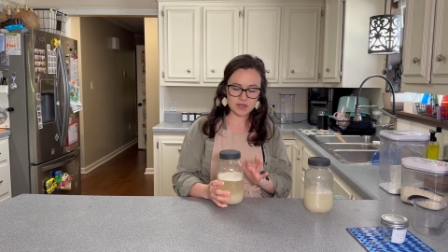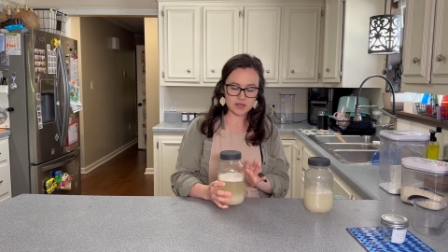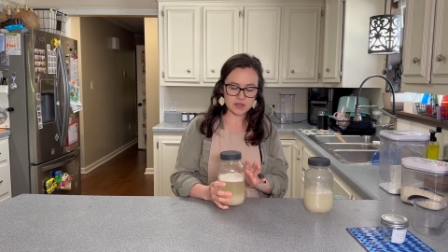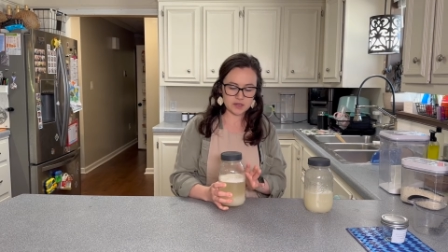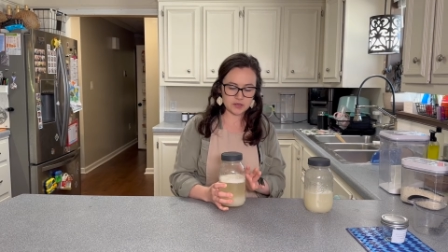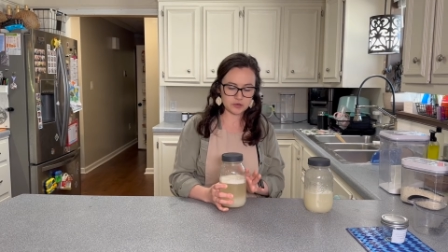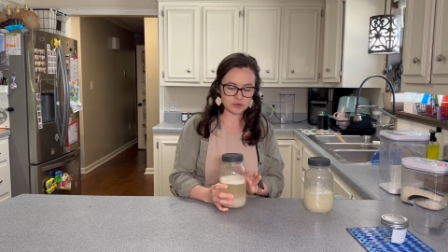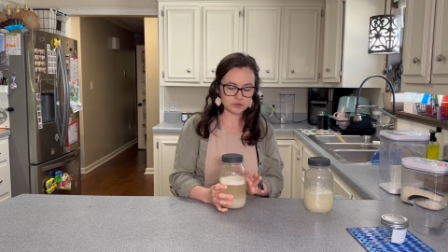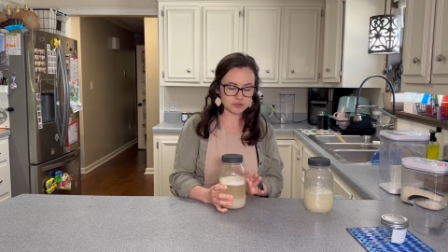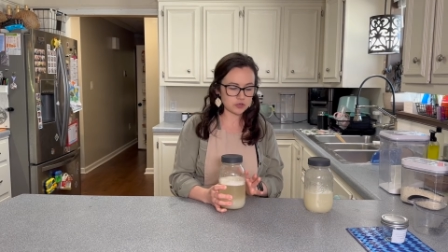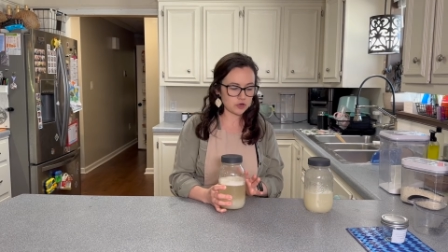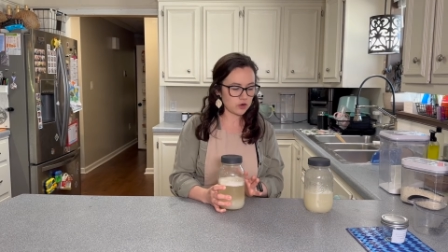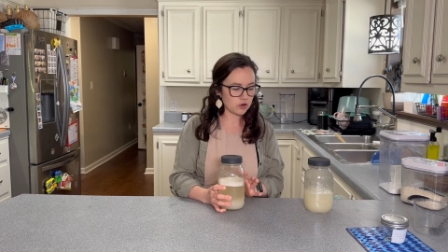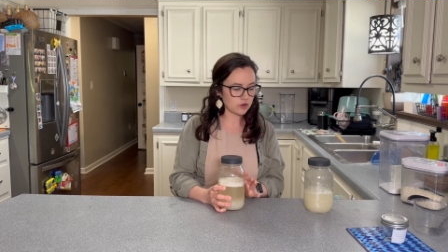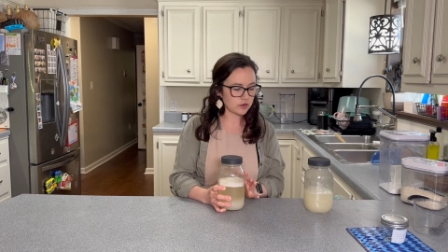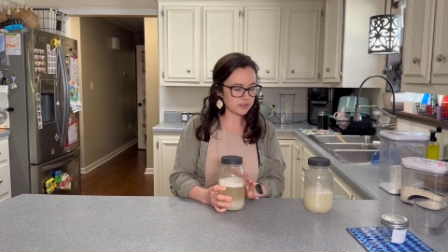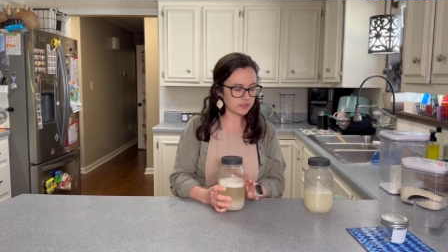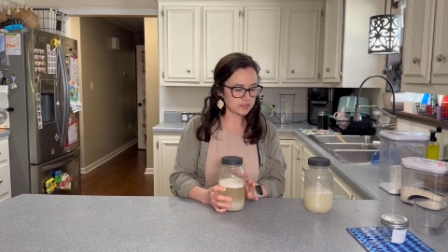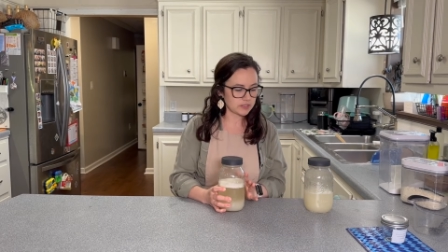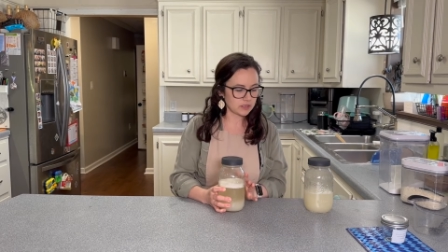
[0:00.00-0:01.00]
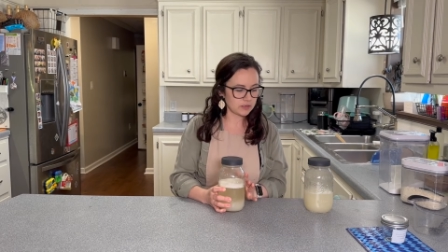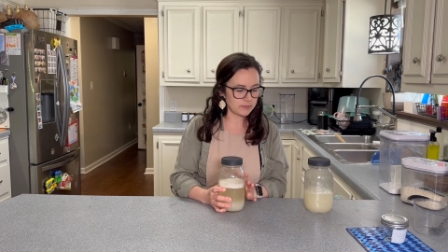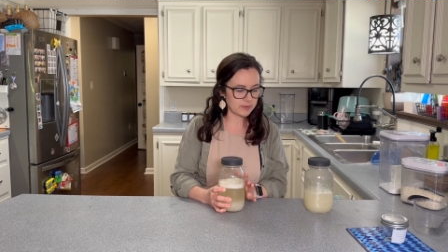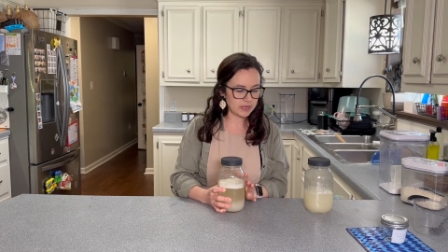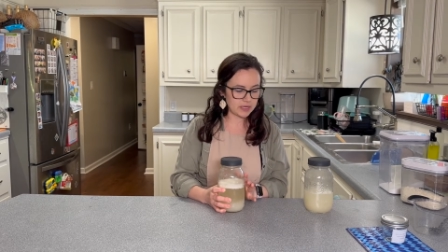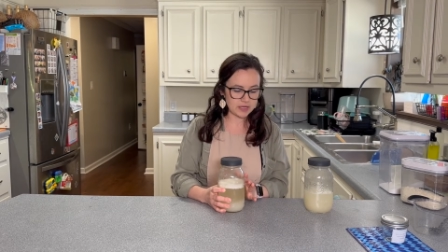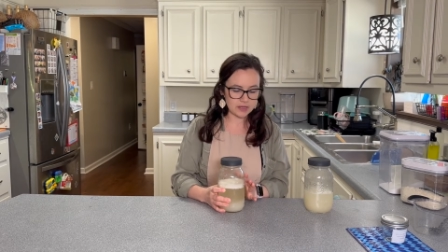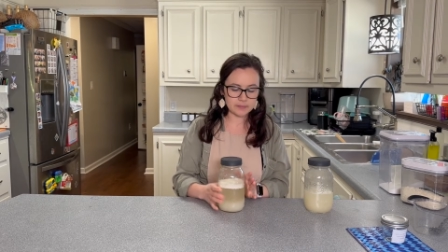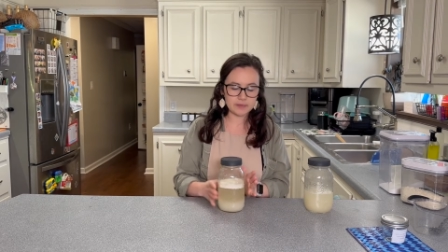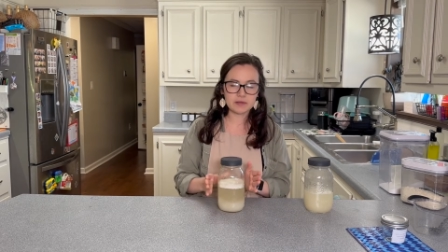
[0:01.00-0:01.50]
your jar is going to
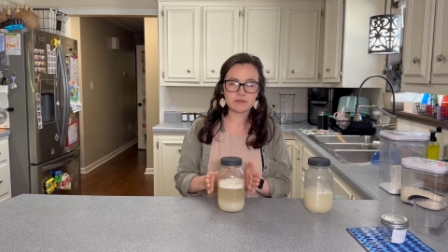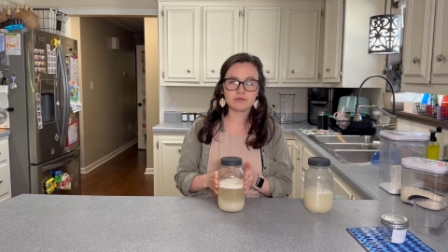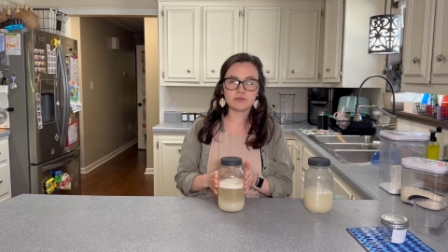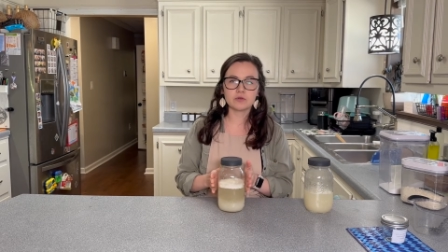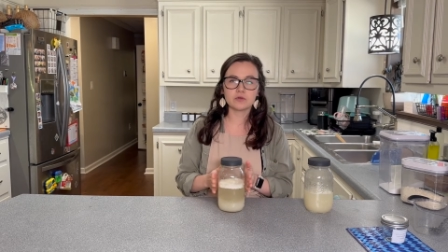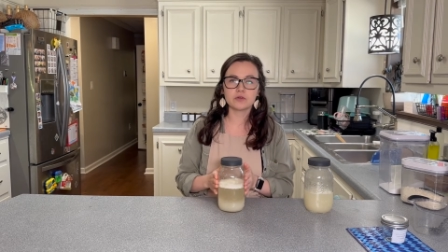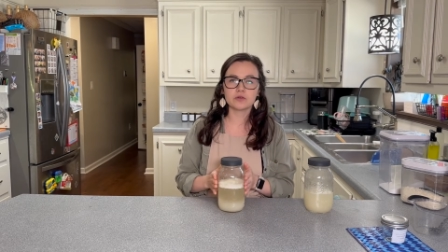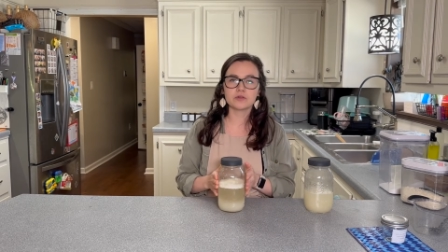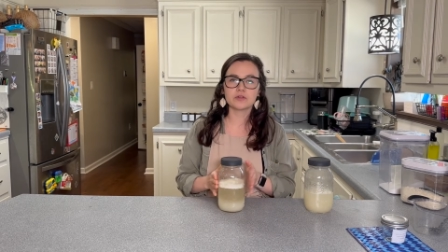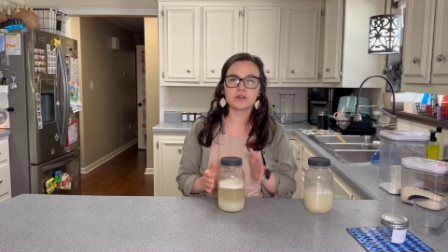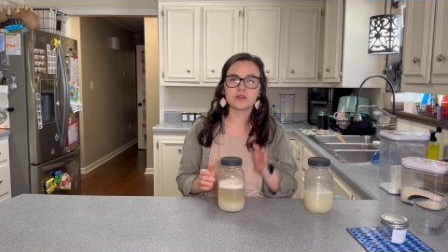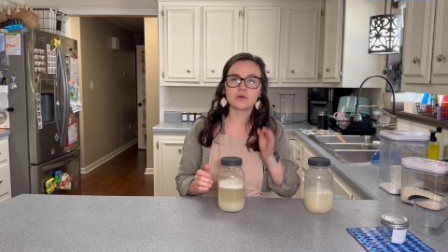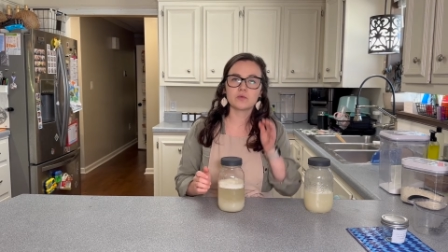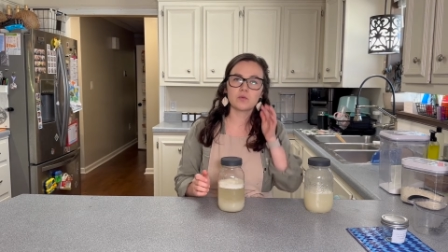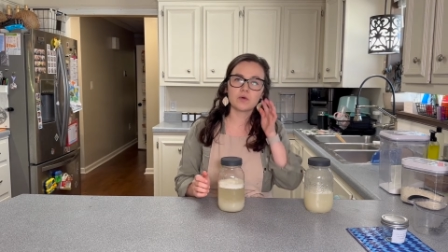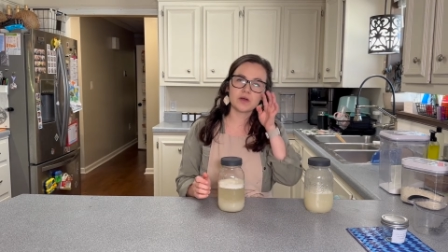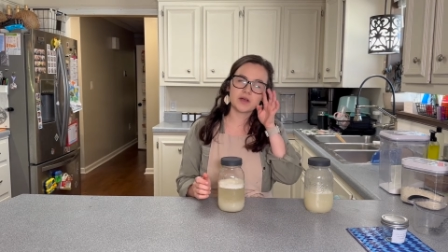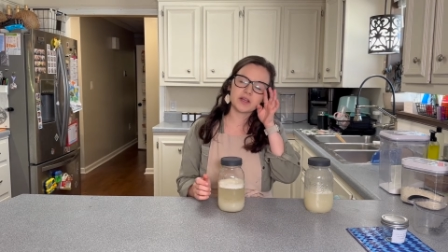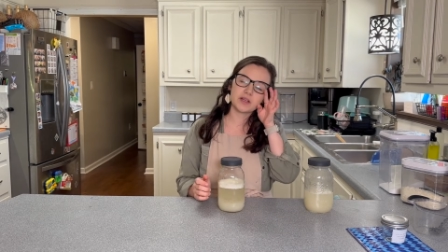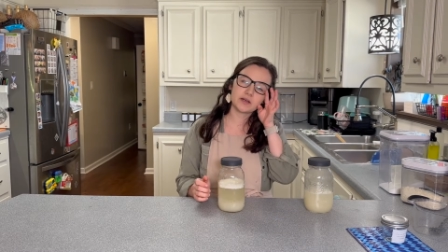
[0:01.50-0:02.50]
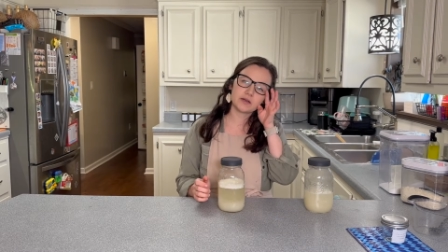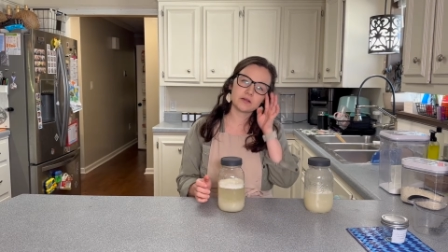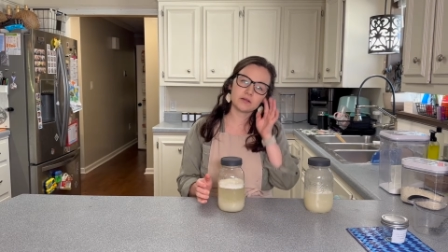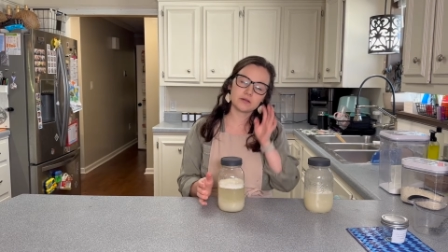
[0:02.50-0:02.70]
be a bit fuller than the one